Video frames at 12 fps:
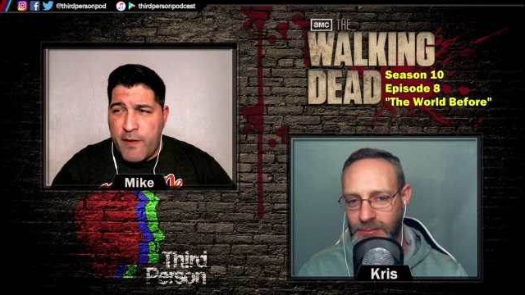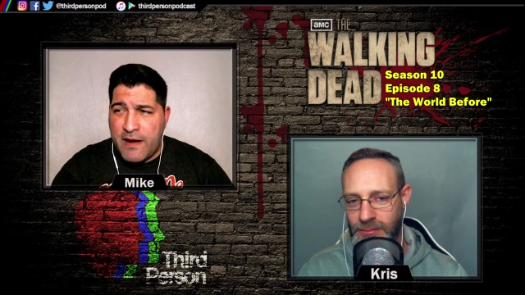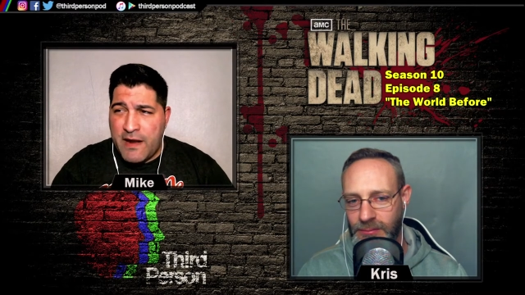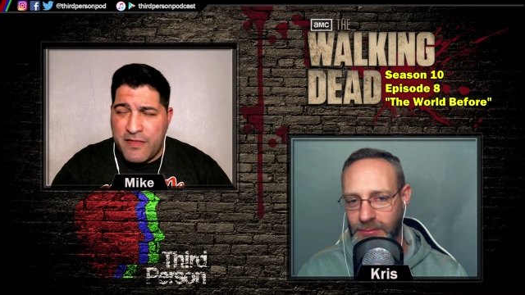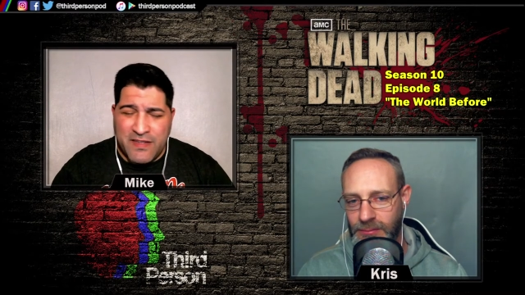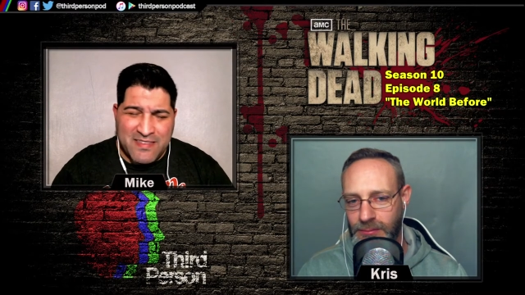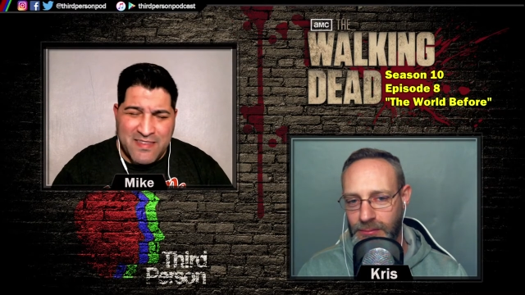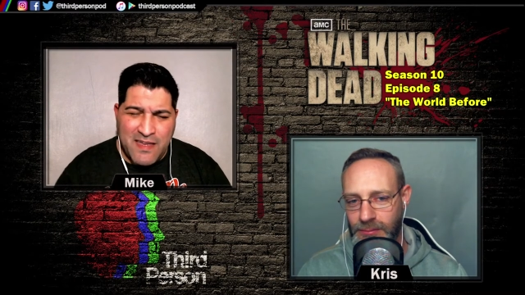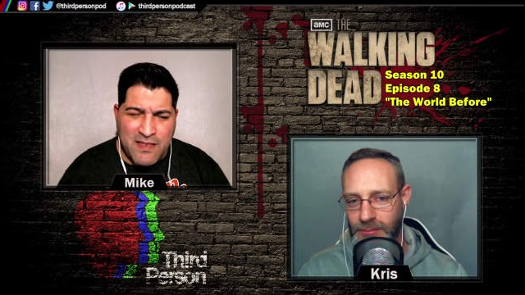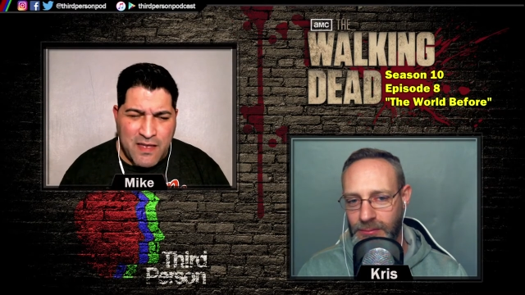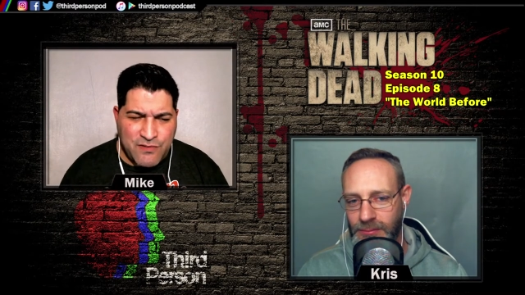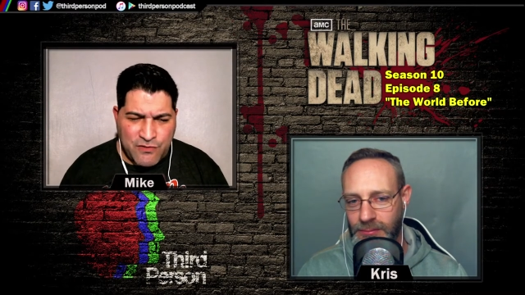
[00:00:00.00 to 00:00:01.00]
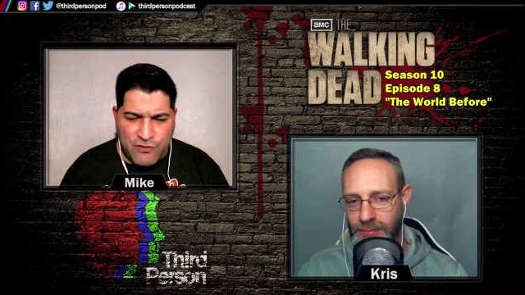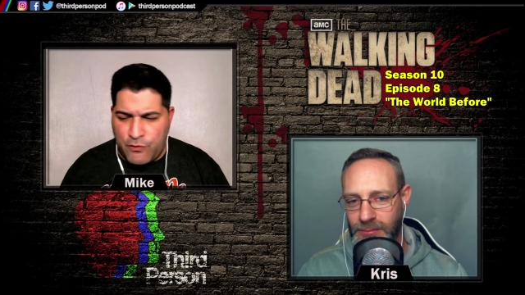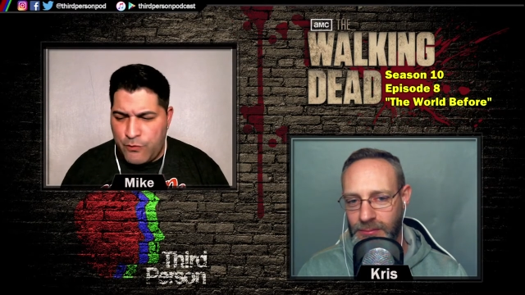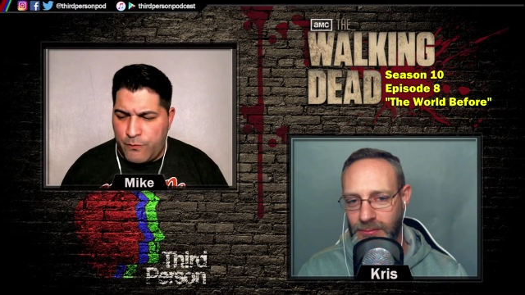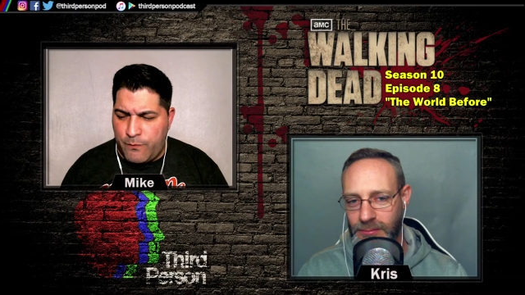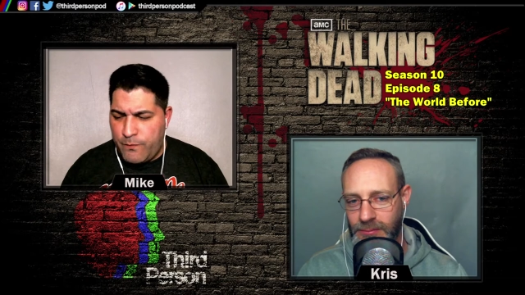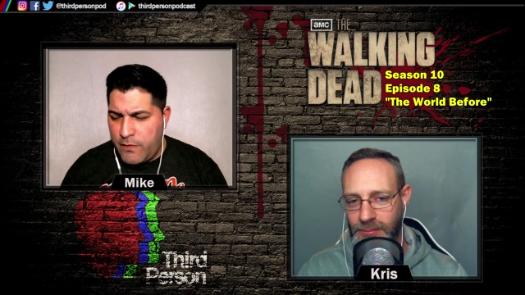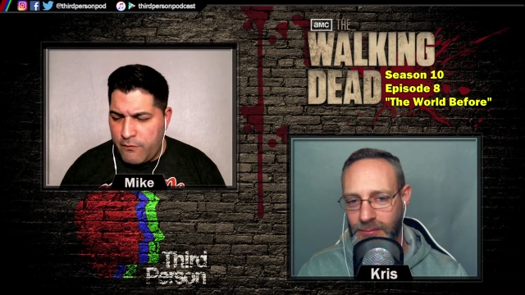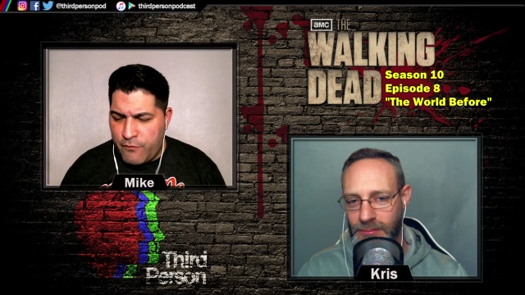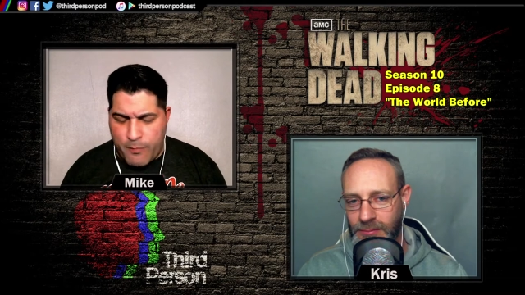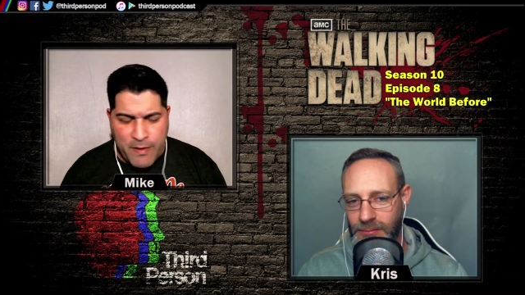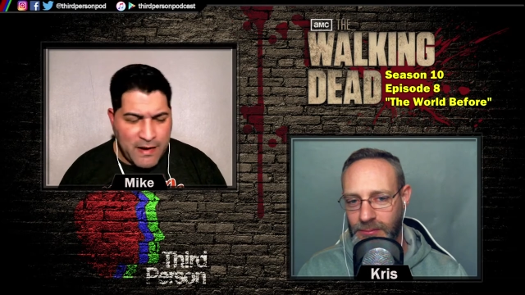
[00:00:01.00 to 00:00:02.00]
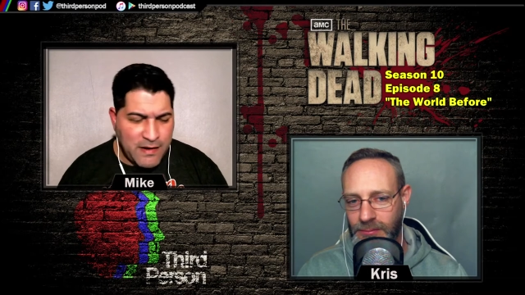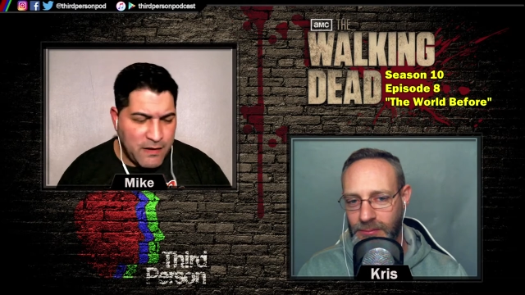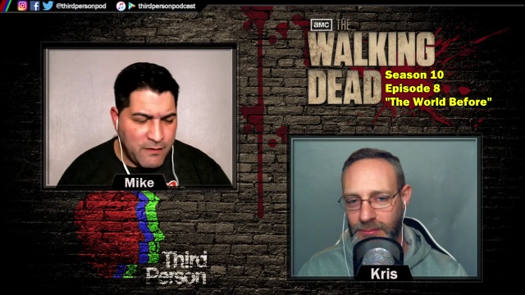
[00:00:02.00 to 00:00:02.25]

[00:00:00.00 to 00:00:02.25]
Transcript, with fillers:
Speaker 1: I think it's too repetitive.